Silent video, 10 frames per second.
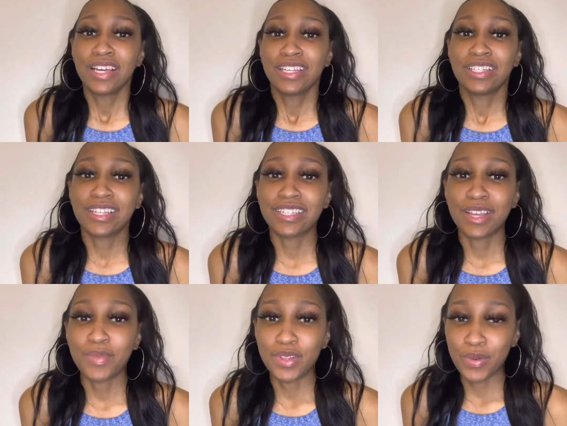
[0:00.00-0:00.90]
just let
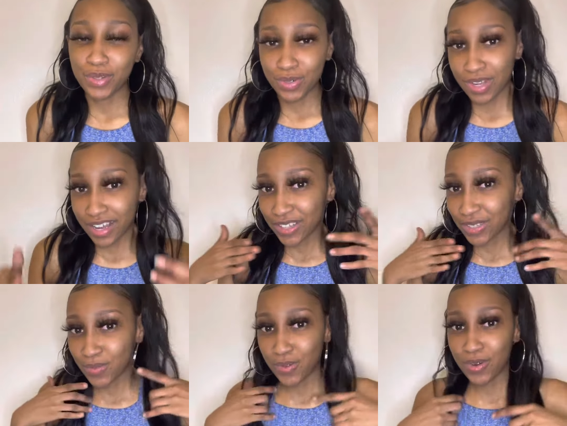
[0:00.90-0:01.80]
me know what you guys
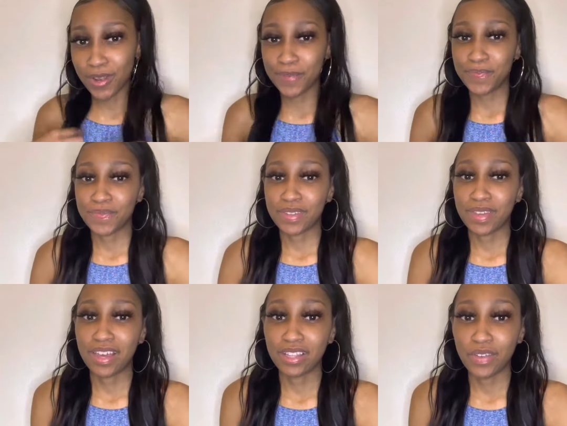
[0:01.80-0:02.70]
want.
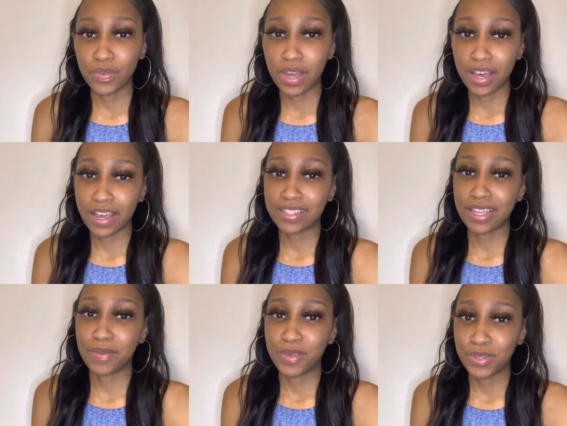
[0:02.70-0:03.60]
I love you guys, I
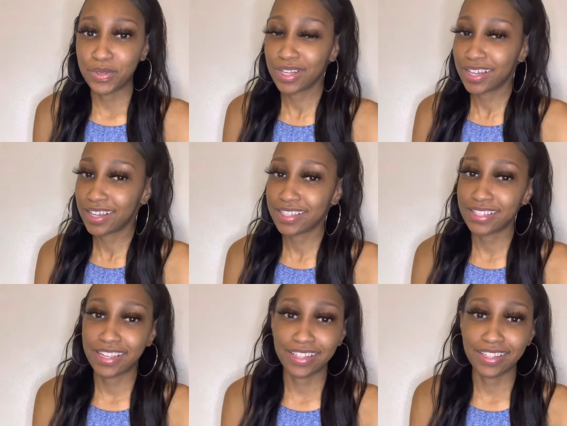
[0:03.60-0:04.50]
miss you guys,
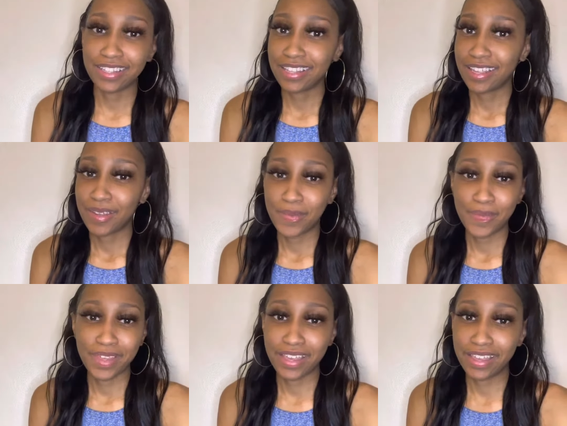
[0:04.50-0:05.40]
and
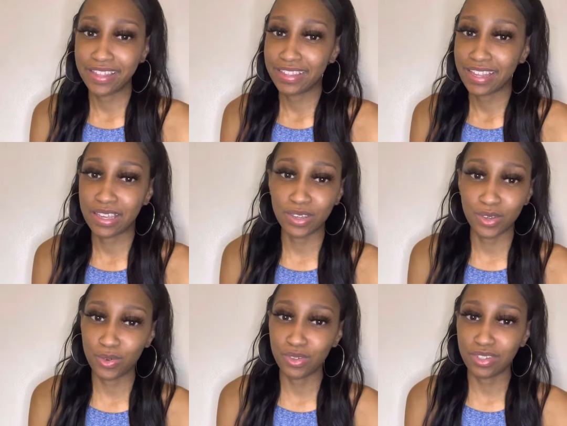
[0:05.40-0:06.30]
man, thank
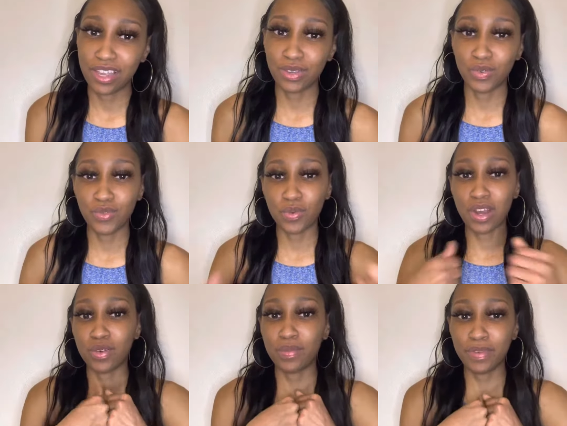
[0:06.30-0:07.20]
you for
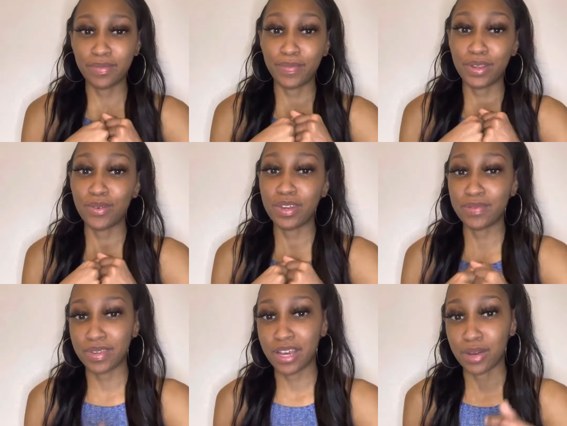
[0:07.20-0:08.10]
rocking with me. Bear with
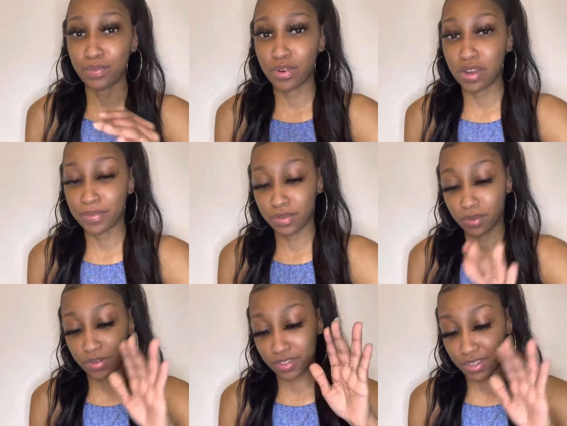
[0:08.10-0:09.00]
me, I promise I'm
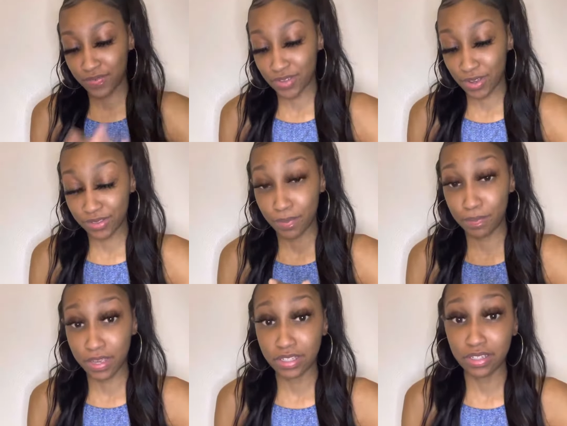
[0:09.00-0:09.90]
gonna give y'all the
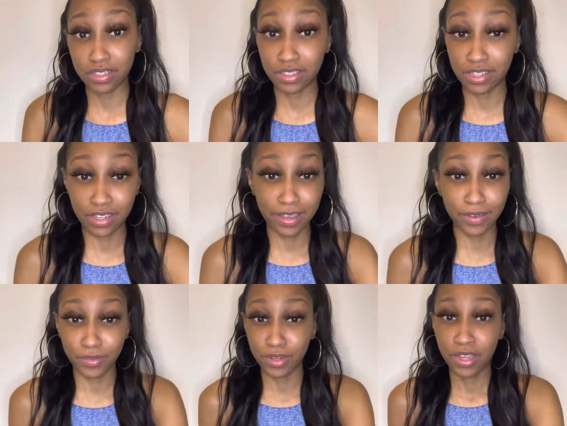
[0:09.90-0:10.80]
best content
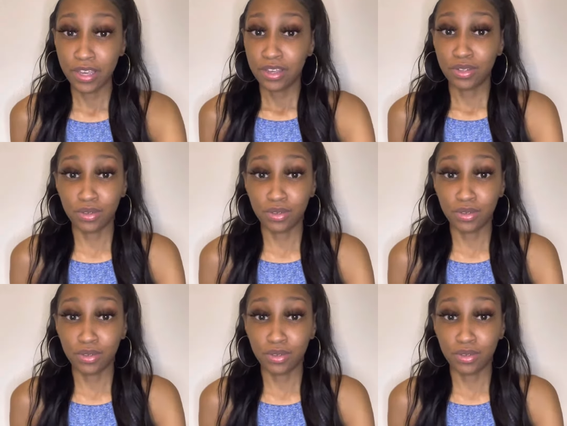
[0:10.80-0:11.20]
ever, you